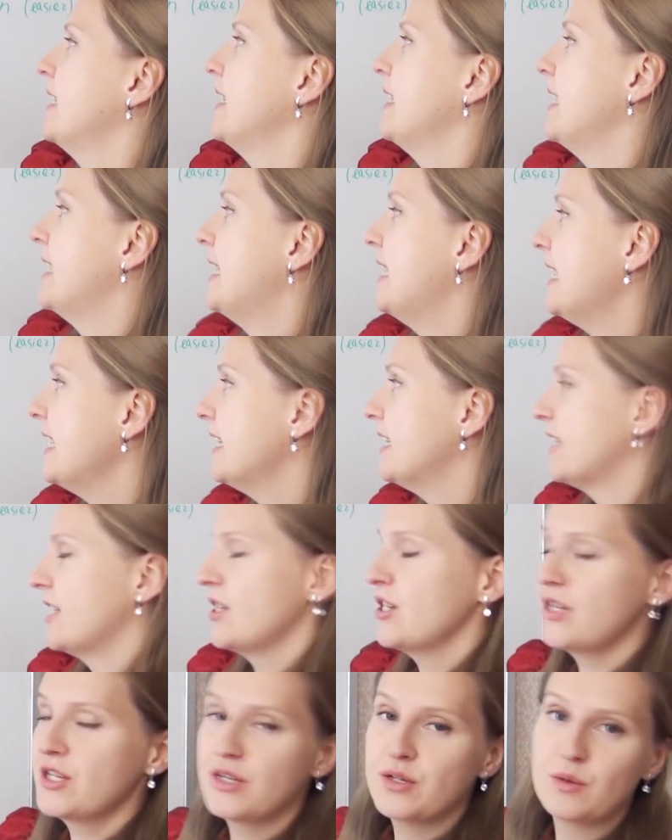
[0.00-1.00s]
In
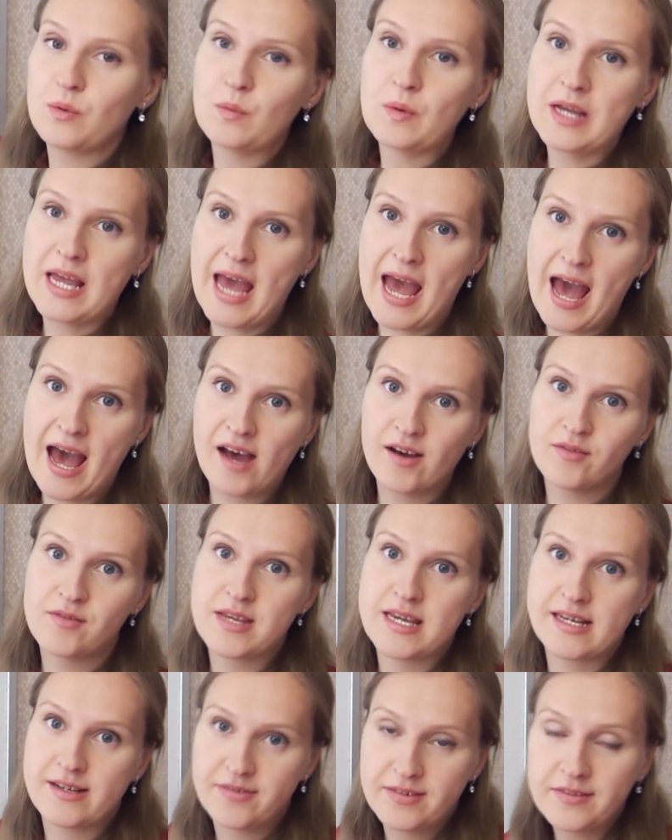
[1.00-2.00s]
English, we have
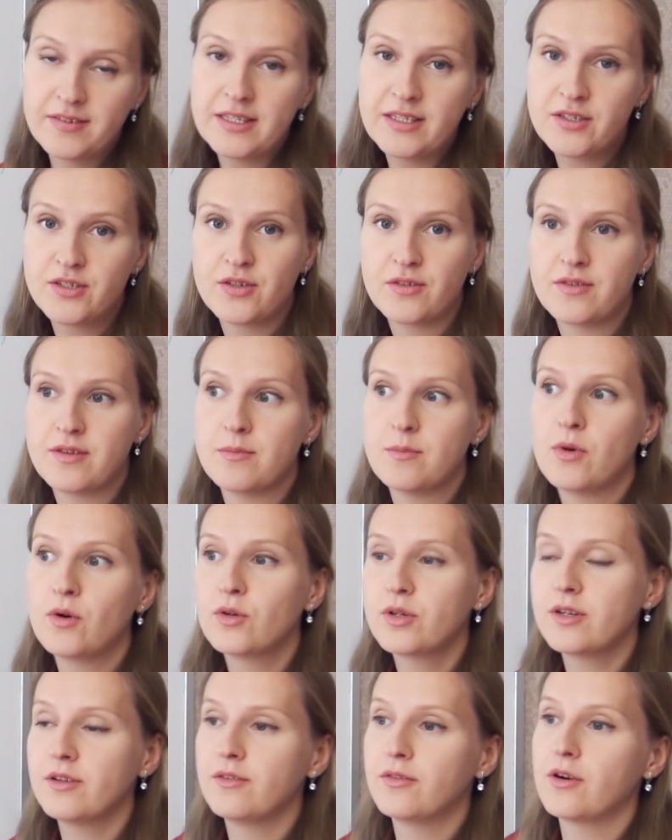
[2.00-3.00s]
the equivalent of the
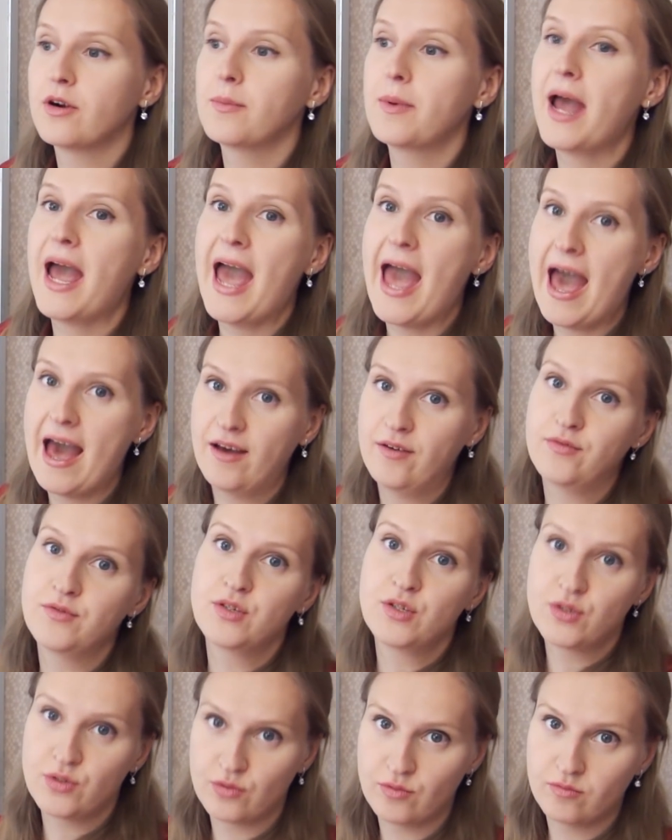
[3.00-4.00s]
modal verb have
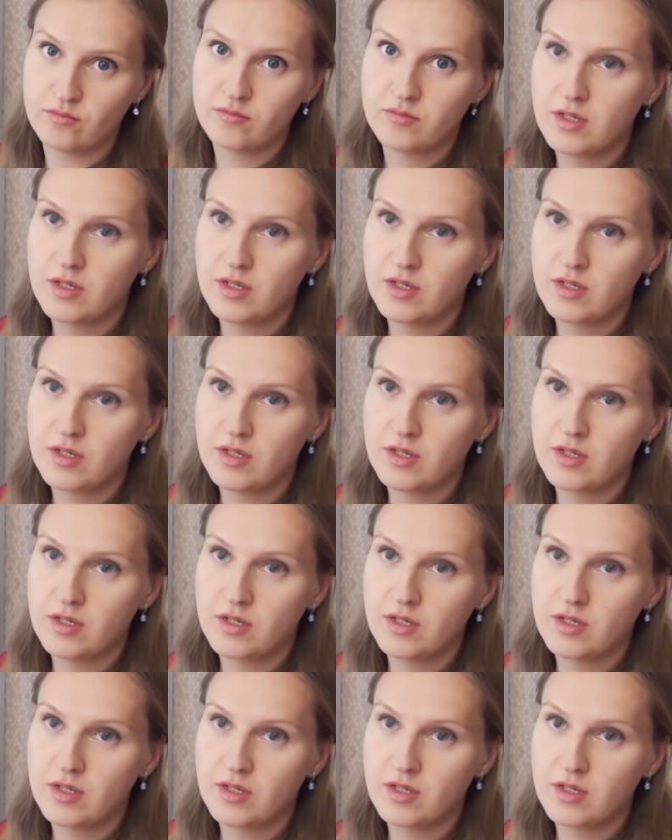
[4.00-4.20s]
to.